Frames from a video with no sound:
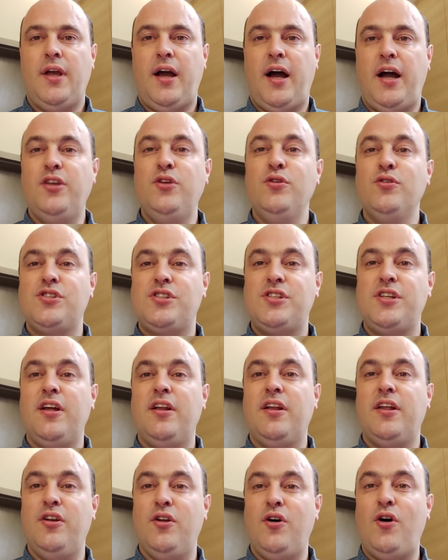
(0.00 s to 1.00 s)
Are you
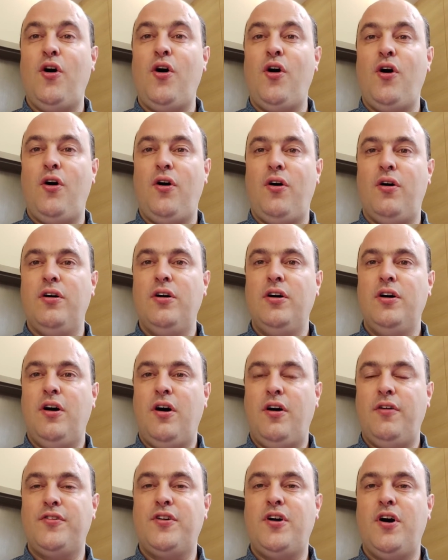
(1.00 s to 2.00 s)
still in awe
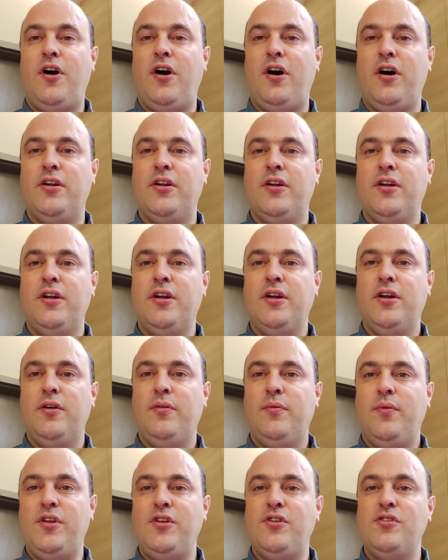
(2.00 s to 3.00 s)
of God
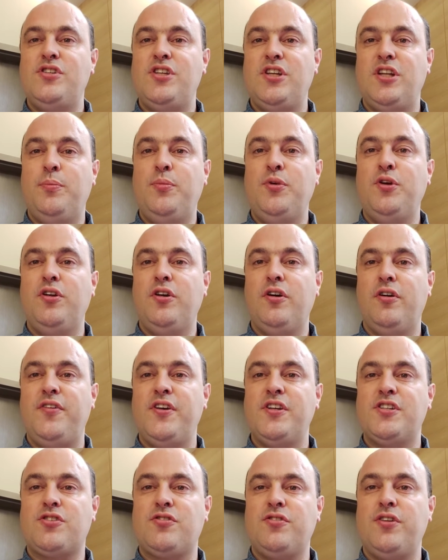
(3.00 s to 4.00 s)
when you see the beauty of
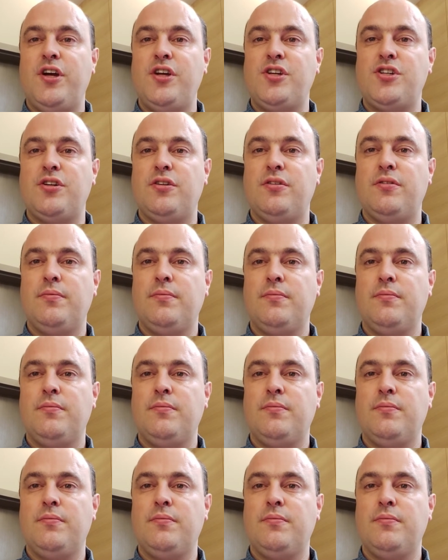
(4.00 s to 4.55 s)
His creation?